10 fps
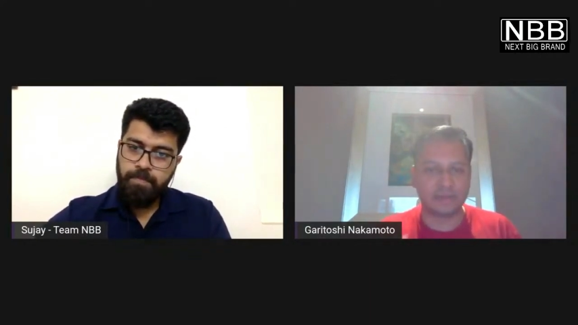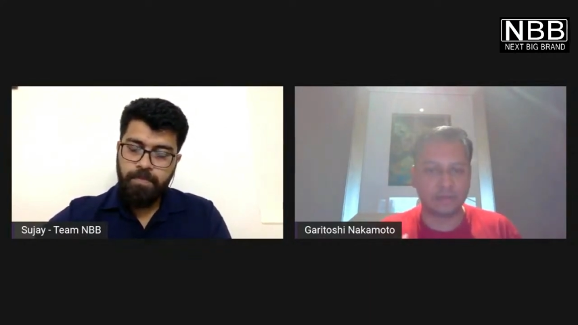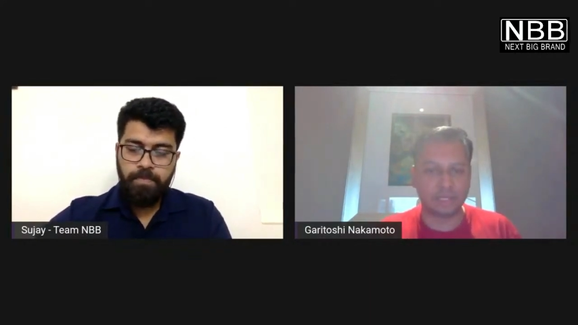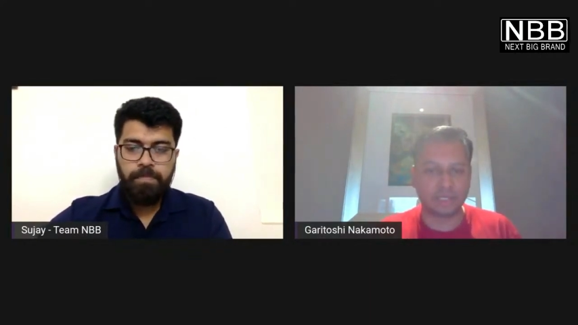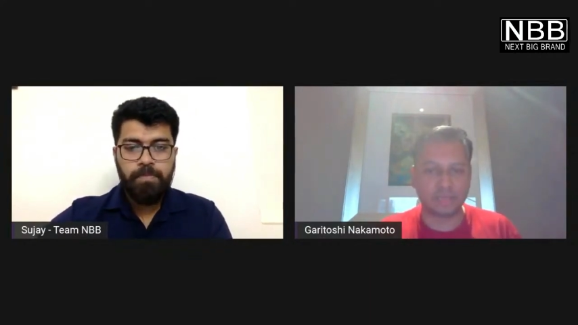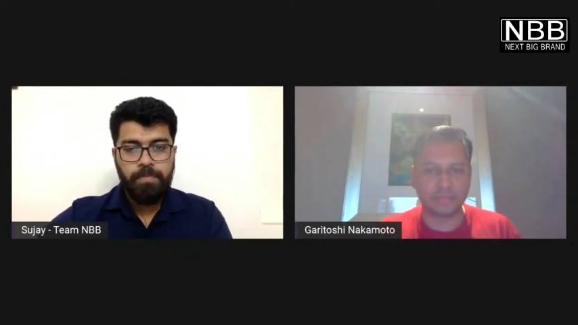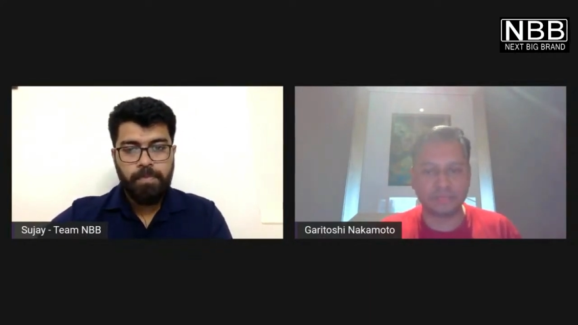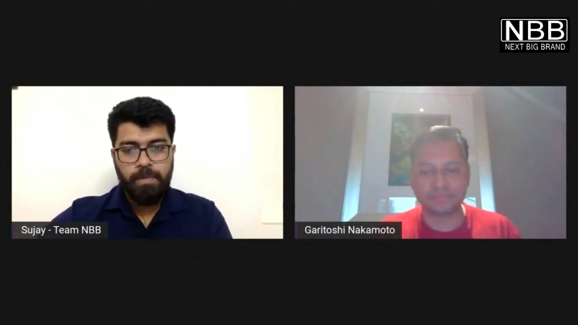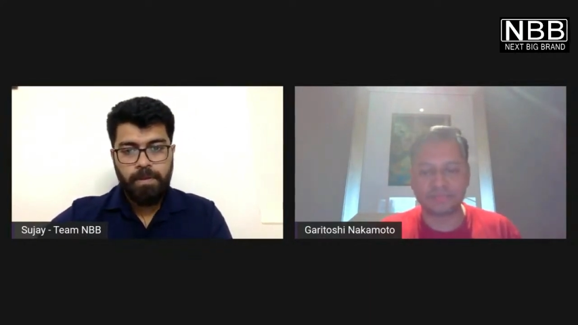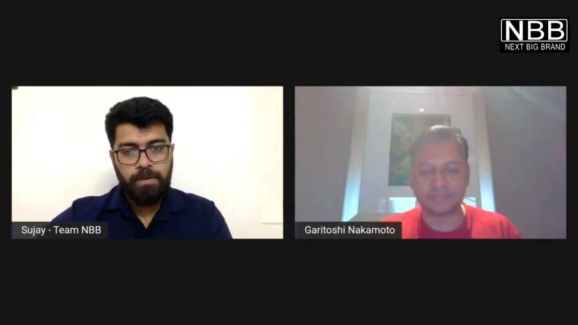Speaker 1: and
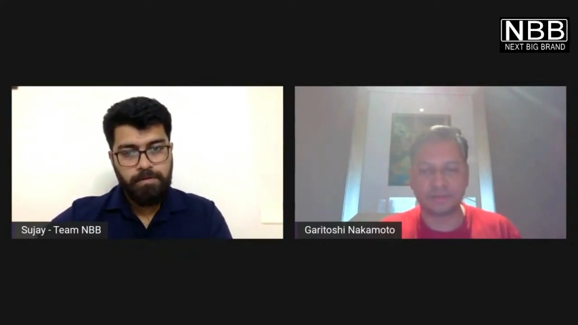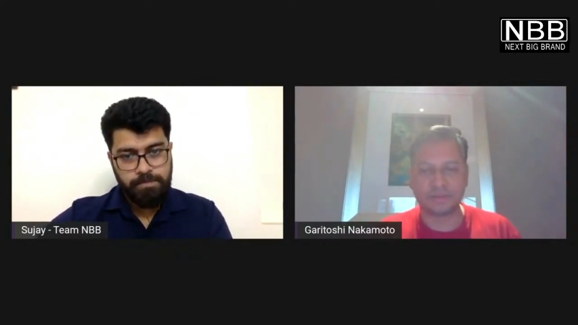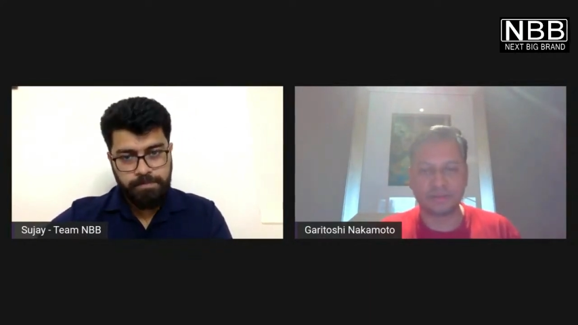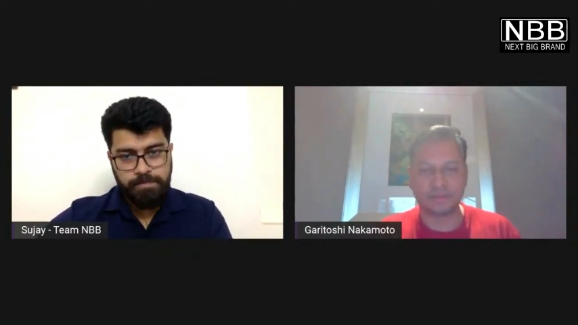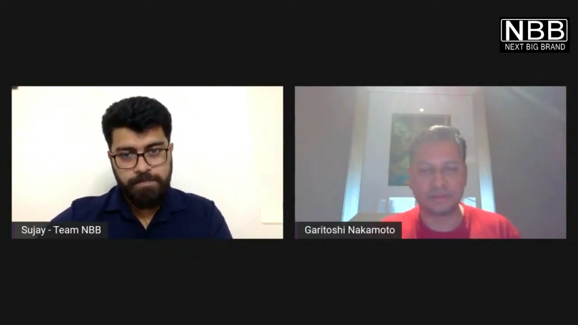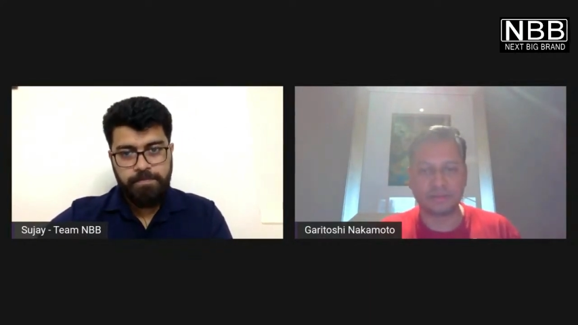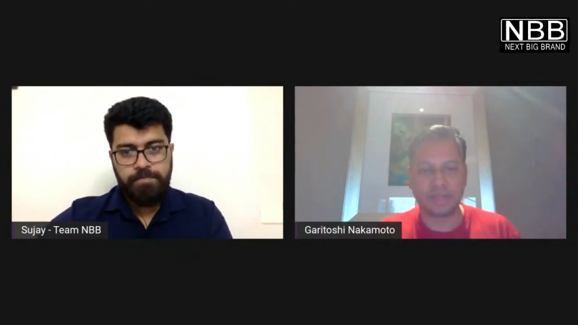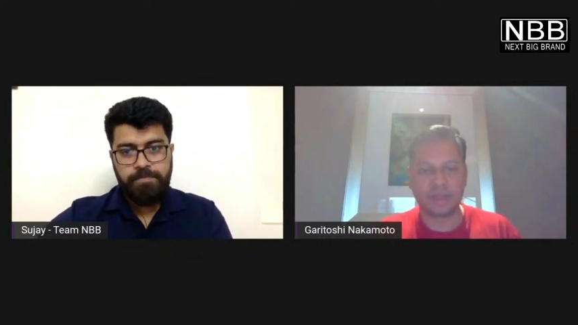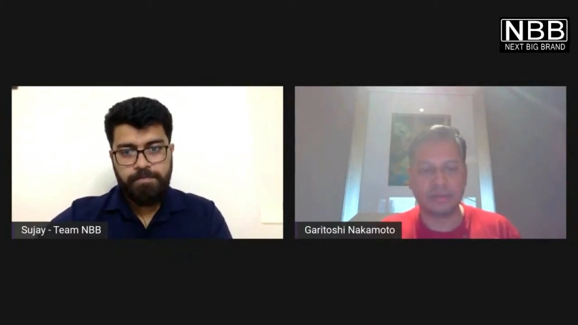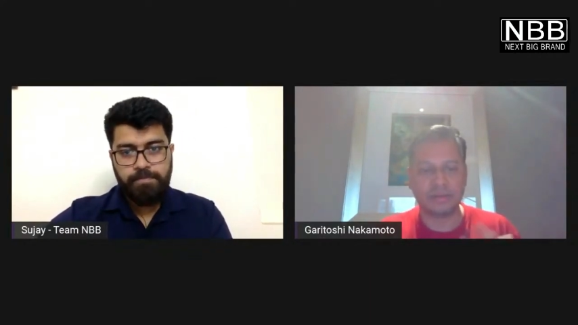ownership uh,
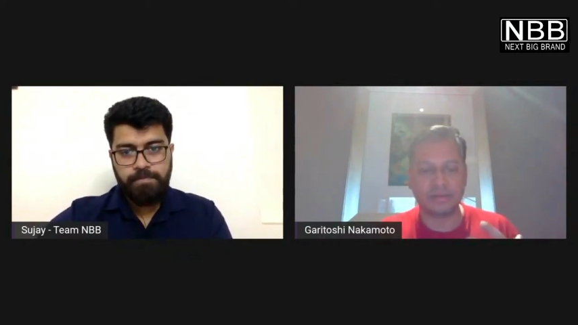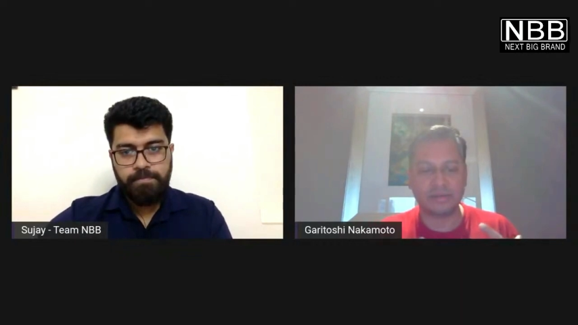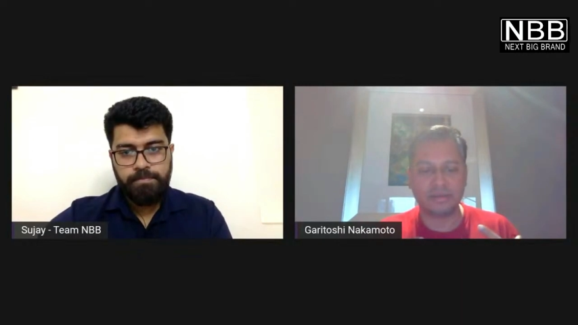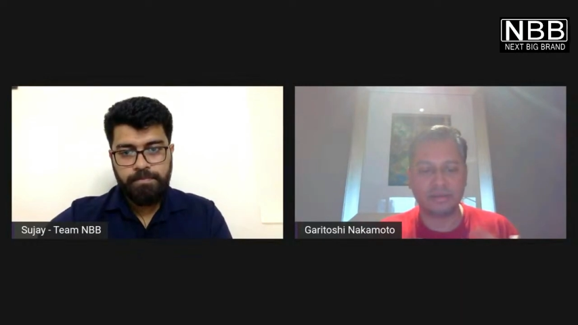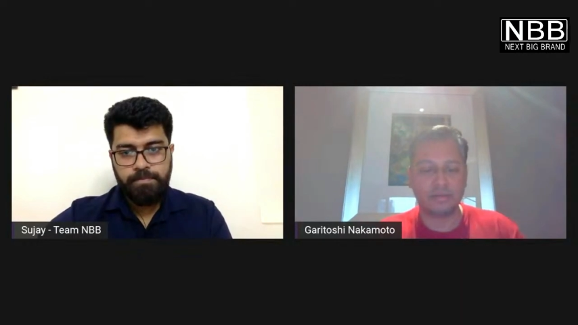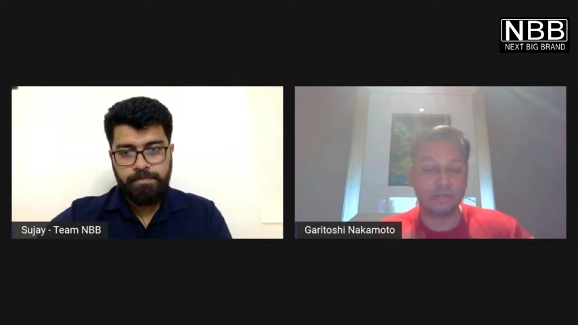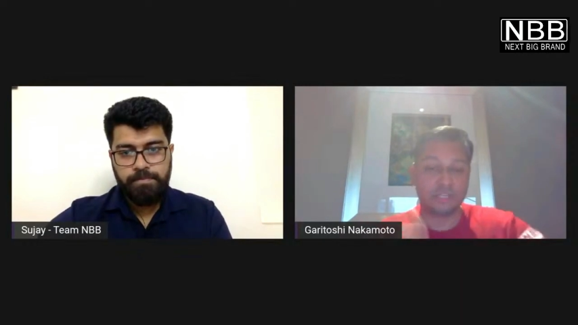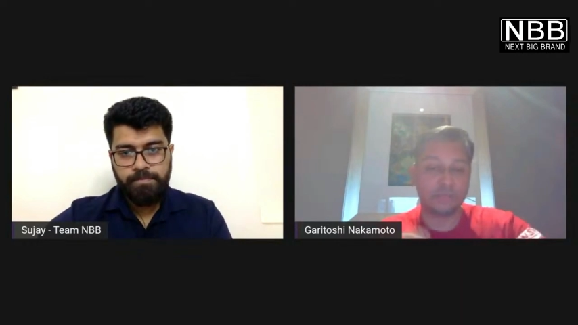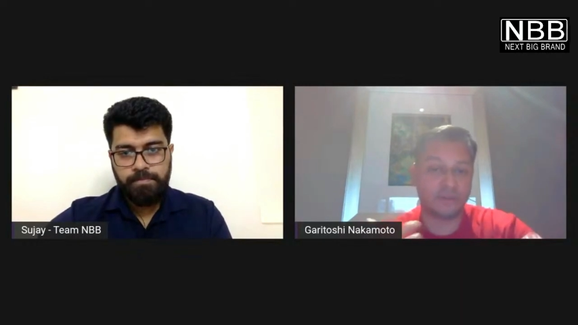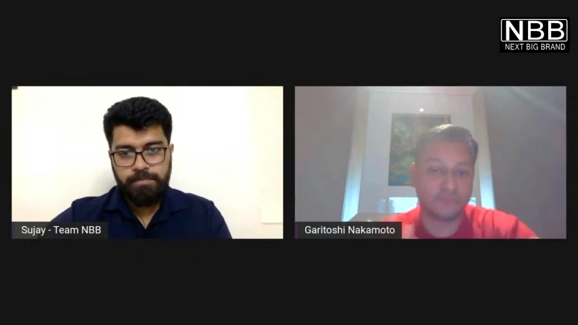and uh,
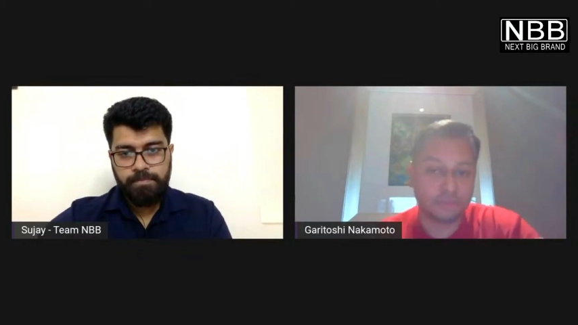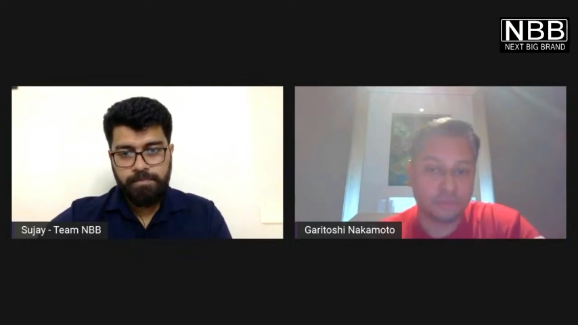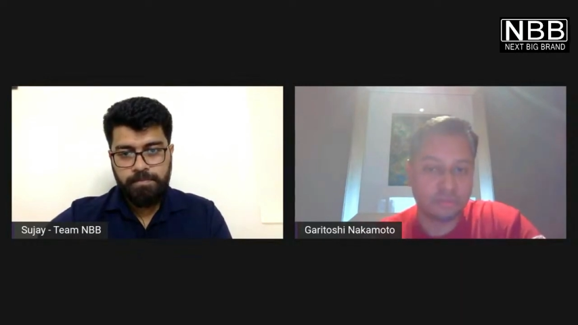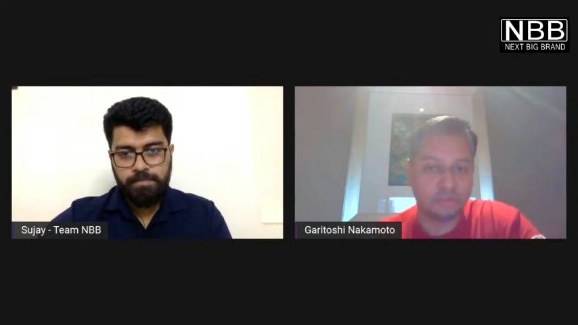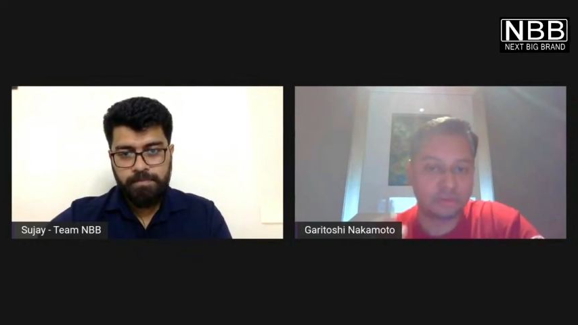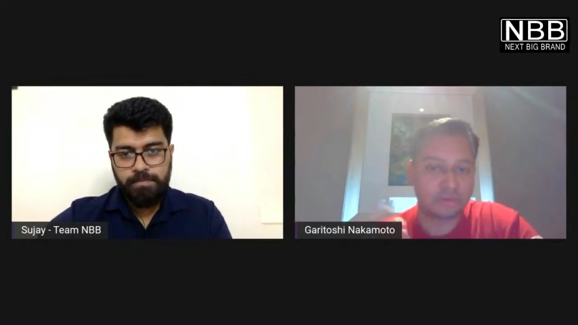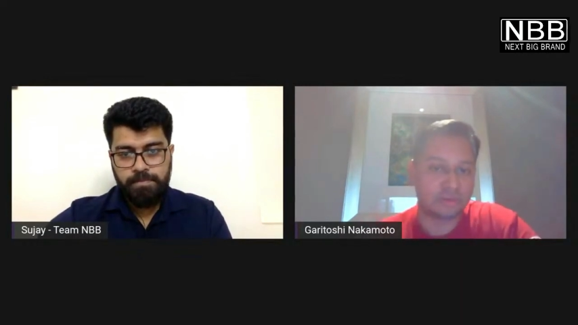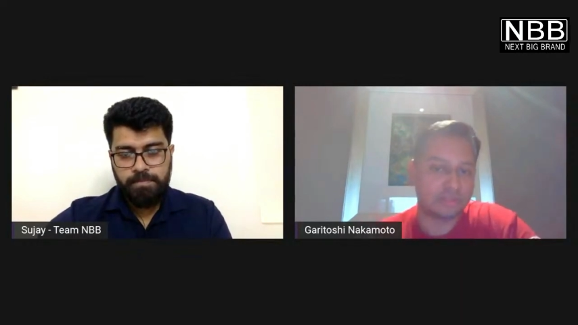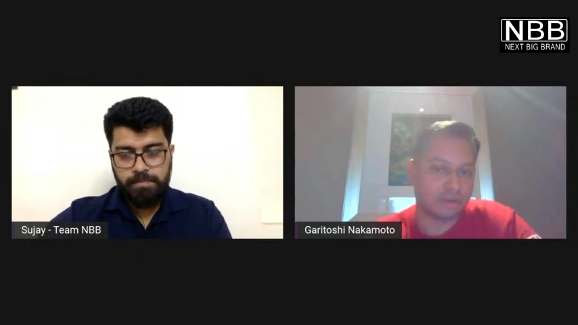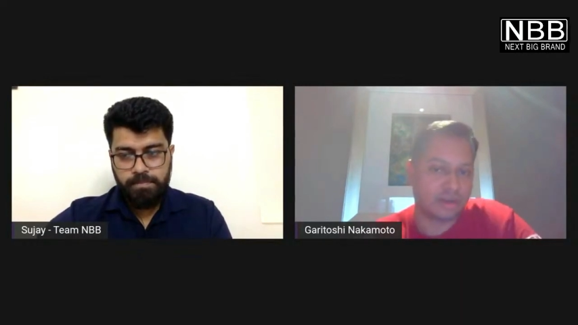ownership of you, uh,
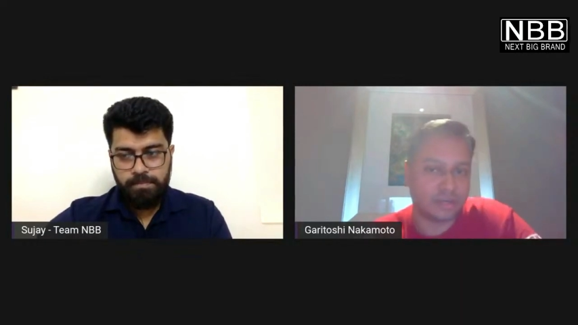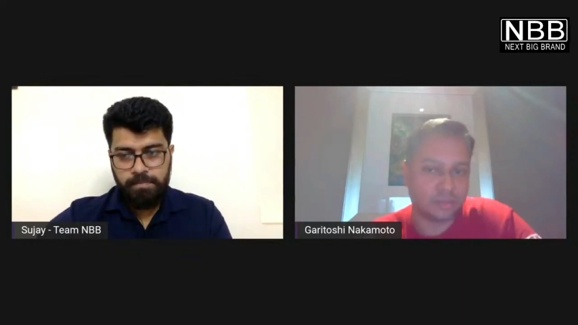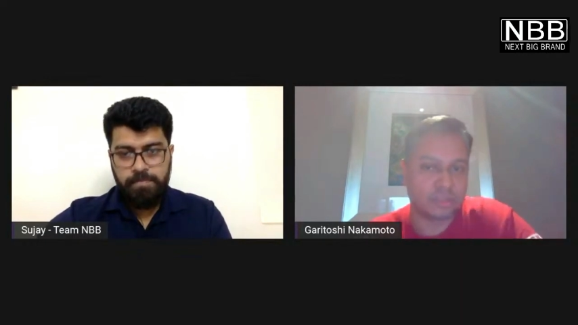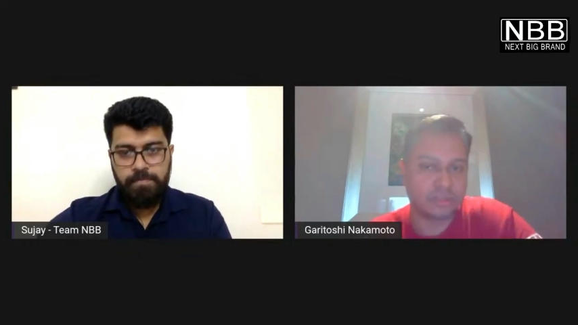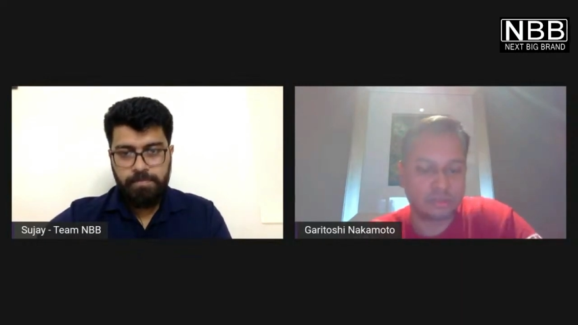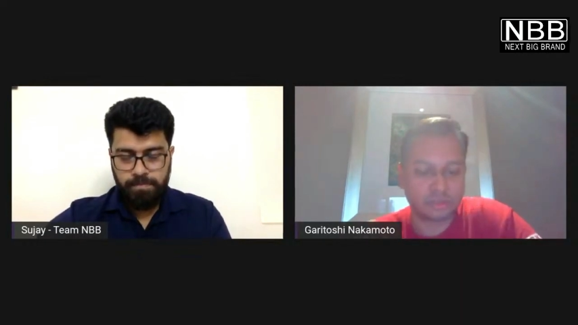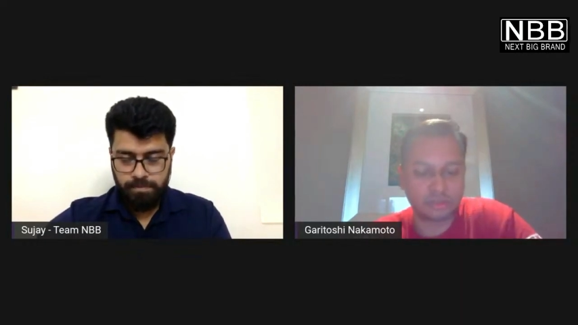your uh, your network.